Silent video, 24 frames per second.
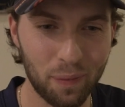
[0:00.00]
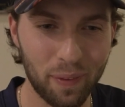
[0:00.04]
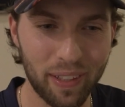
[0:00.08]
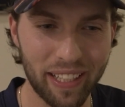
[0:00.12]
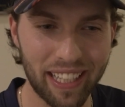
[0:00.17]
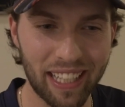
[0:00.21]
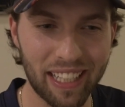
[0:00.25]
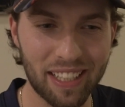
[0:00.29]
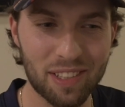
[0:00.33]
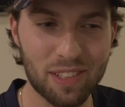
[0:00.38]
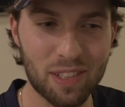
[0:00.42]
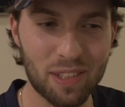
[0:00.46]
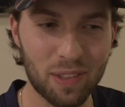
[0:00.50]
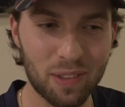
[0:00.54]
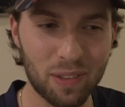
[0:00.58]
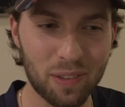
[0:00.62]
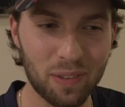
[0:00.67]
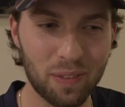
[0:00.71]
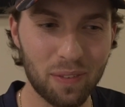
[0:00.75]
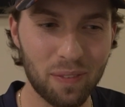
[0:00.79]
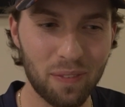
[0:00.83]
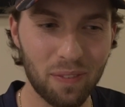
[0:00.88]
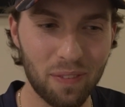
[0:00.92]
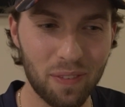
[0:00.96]
we get
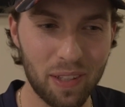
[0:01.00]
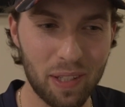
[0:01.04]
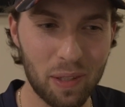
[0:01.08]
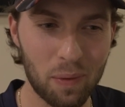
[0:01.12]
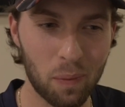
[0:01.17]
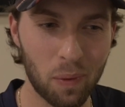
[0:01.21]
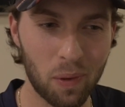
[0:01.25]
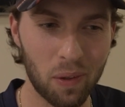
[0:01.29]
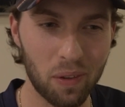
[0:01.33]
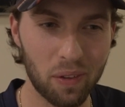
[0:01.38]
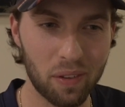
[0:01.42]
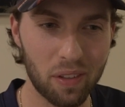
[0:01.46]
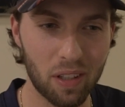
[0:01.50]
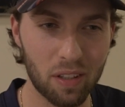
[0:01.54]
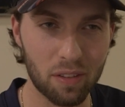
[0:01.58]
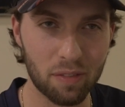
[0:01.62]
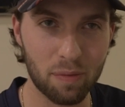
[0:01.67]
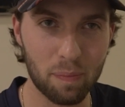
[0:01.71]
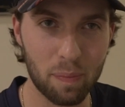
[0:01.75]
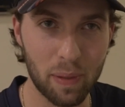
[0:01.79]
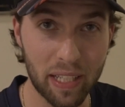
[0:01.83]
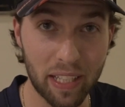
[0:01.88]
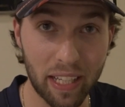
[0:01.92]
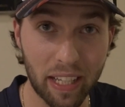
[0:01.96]
into the world
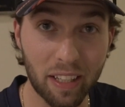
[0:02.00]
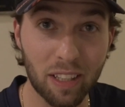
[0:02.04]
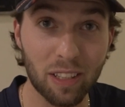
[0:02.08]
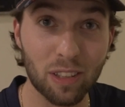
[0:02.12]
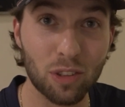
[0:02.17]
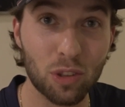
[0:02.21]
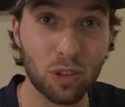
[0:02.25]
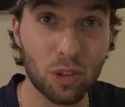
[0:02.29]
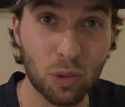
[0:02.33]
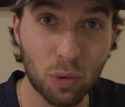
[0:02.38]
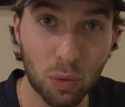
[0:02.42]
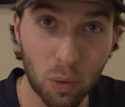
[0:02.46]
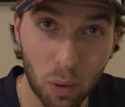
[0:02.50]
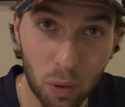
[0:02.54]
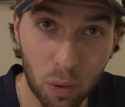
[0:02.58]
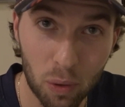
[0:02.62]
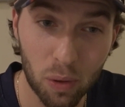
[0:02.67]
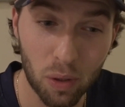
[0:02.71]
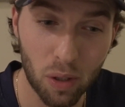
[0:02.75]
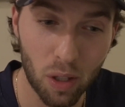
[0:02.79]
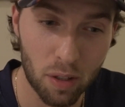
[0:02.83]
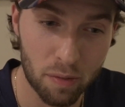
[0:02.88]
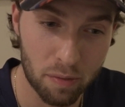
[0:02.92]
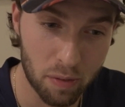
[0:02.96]
of being in
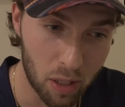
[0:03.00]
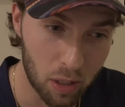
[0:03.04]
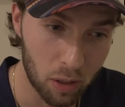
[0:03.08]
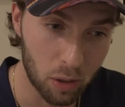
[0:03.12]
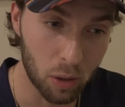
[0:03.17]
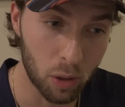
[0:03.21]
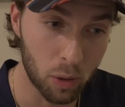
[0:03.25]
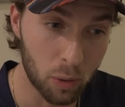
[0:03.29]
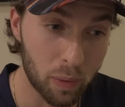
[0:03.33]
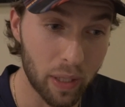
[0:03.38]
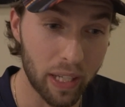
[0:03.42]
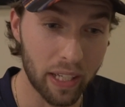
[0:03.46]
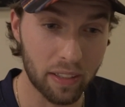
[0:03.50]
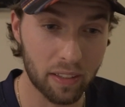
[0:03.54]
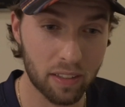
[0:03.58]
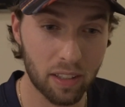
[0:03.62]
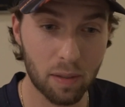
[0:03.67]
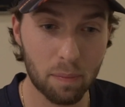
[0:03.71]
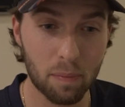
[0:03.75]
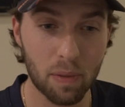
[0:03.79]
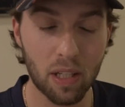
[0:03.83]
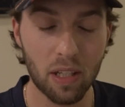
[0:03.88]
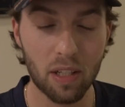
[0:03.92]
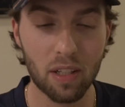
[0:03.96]
control of our own
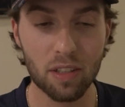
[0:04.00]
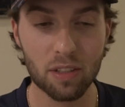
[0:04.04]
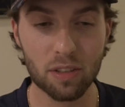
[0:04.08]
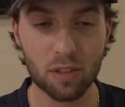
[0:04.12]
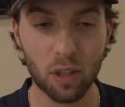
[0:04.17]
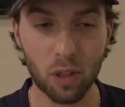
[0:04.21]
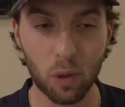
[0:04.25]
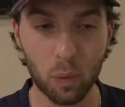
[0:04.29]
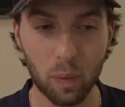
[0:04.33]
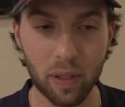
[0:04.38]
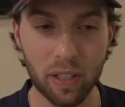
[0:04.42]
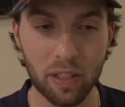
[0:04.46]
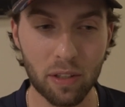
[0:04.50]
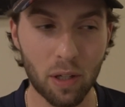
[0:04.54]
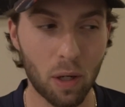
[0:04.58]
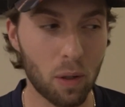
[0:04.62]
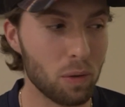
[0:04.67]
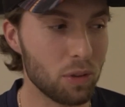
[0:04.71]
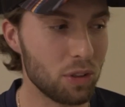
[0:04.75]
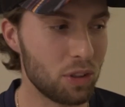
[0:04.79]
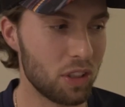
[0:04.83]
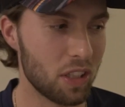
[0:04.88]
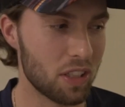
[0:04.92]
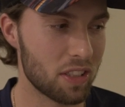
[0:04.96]
income so that we
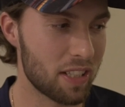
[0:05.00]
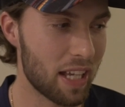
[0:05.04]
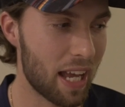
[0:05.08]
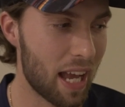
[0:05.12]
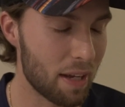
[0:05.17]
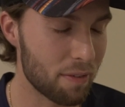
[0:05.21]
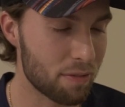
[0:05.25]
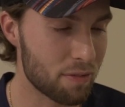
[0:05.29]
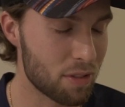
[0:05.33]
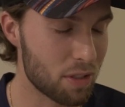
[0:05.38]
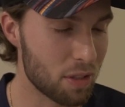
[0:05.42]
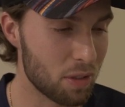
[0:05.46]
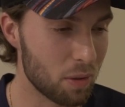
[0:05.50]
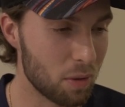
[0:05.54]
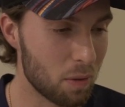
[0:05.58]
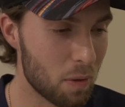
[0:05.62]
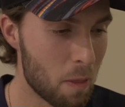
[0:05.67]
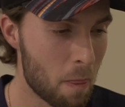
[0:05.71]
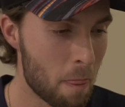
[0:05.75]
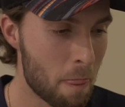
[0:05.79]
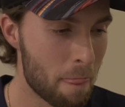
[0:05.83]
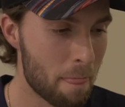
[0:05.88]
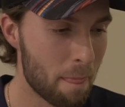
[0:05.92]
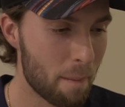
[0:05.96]
don't just have to
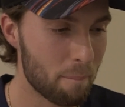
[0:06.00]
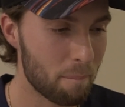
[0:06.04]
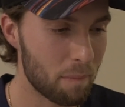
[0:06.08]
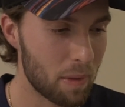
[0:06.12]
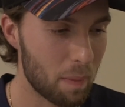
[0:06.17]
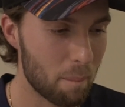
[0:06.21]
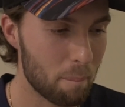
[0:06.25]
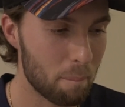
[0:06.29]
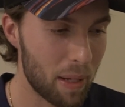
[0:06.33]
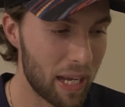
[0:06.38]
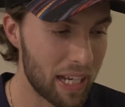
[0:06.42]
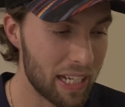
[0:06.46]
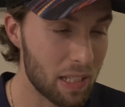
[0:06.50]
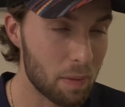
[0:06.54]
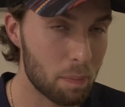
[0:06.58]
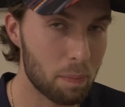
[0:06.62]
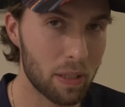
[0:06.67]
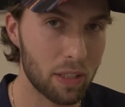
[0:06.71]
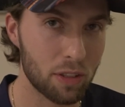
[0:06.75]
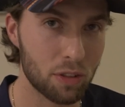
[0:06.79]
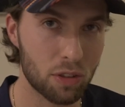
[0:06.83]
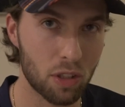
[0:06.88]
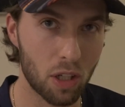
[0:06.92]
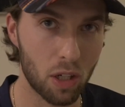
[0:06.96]
penny
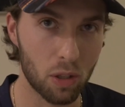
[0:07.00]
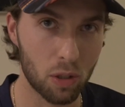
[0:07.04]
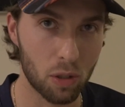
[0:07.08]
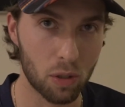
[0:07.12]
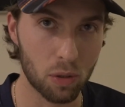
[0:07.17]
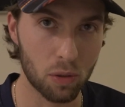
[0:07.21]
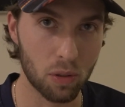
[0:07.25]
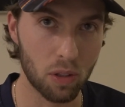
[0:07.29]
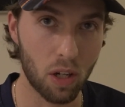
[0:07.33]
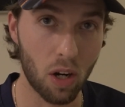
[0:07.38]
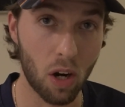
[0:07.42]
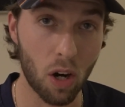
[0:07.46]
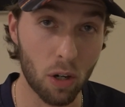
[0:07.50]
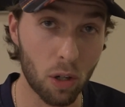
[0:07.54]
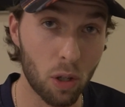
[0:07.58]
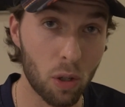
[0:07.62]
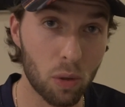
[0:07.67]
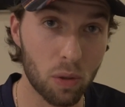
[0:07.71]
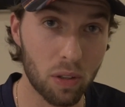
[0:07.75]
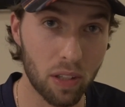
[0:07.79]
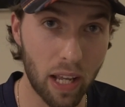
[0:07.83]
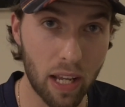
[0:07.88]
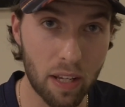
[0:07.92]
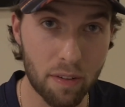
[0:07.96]
pinch our
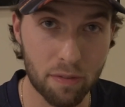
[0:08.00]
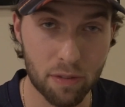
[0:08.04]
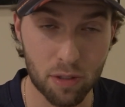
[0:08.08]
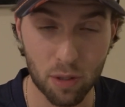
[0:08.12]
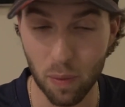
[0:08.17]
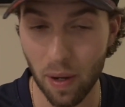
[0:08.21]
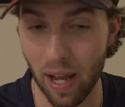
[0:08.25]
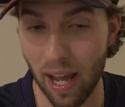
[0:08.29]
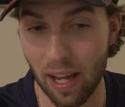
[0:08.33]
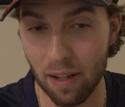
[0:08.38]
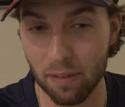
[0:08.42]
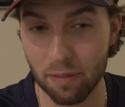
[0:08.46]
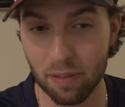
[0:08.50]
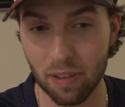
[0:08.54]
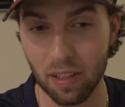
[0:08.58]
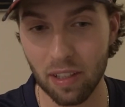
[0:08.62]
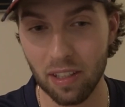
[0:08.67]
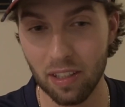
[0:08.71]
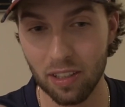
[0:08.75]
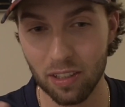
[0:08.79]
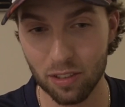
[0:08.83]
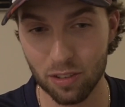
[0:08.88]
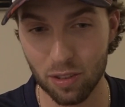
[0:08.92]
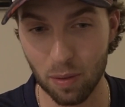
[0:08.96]
whole life to have
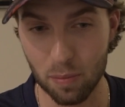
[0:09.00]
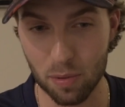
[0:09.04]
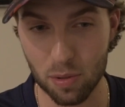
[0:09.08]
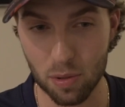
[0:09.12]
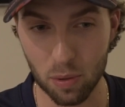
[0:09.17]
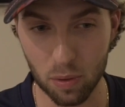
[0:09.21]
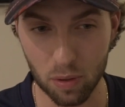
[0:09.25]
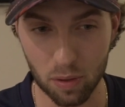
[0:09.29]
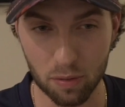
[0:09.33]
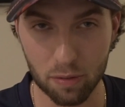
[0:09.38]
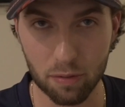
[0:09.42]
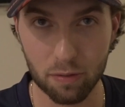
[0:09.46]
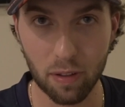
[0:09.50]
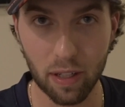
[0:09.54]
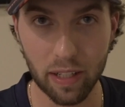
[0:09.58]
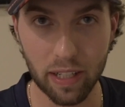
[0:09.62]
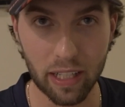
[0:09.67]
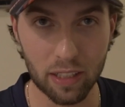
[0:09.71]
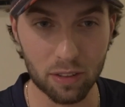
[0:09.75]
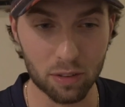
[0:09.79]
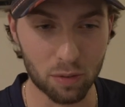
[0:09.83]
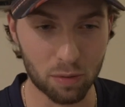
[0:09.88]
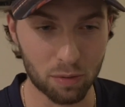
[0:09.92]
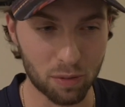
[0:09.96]
some sort of
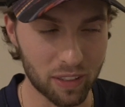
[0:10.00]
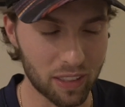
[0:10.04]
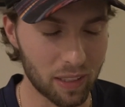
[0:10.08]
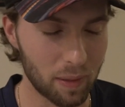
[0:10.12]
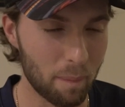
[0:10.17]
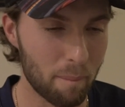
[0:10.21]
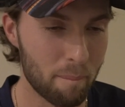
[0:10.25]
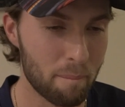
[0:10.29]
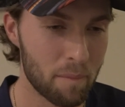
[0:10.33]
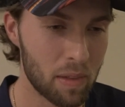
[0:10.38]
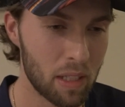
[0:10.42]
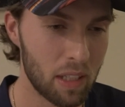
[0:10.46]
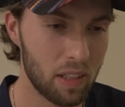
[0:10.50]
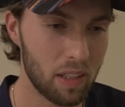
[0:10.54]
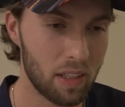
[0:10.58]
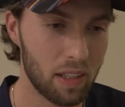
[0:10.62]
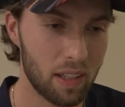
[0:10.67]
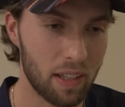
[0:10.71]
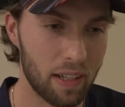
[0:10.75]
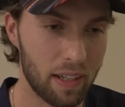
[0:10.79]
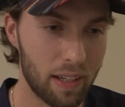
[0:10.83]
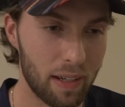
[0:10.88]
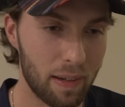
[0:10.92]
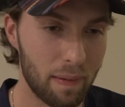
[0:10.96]
financial freedom.
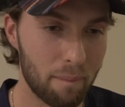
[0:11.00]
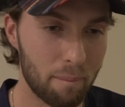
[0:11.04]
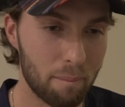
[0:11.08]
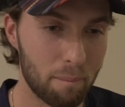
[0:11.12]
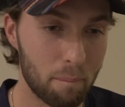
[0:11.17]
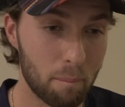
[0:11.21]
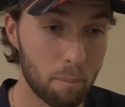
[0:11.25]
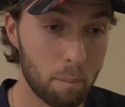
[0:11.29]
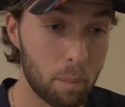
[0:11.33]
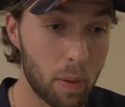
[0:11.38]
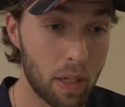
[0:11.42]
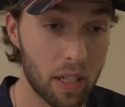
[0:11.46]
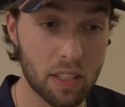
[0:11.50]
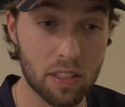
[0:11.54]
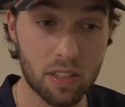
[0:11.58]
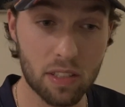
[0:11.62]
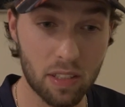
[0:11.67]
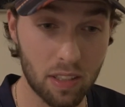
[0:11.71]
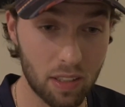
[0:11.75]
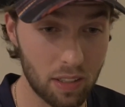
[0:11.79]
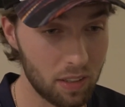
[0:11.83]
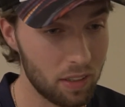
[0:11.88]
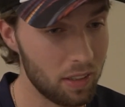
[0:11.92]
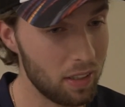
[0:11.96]
But it's
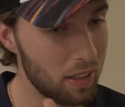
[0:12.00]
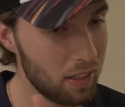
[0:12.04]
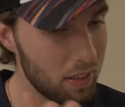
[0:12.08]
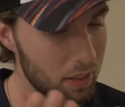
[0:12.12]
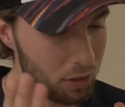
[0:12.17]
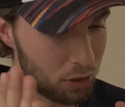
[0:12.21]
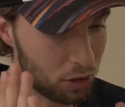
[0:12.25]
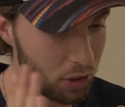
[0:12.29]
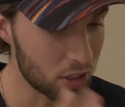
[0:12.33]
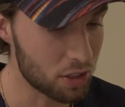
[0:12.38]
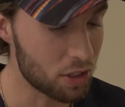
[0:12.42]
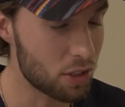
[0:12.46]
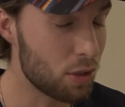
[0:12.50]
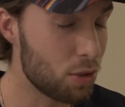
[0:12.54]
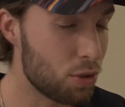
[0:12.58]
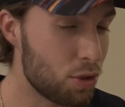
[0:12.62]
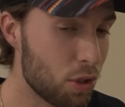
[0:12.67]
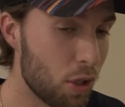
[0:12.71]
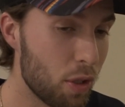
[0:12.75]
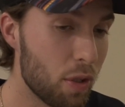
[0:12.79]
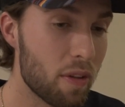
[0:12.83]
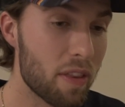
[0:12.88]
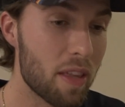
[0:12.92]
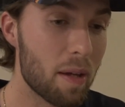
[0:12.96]
just to
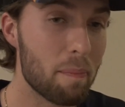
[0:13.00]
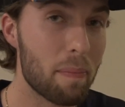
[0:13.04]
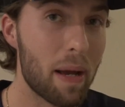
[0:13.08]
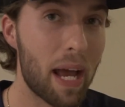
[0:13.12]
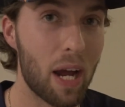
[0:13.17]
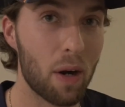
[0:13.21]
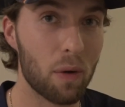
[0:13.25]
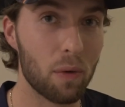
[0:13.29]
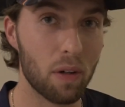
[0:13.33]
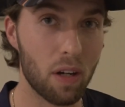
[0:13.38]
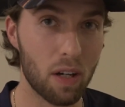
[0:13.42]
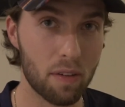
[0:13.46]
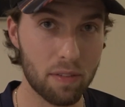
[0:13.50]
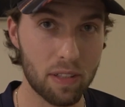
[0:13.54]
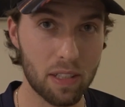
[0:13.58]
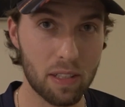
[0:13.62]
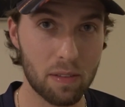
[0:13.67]
show you the power of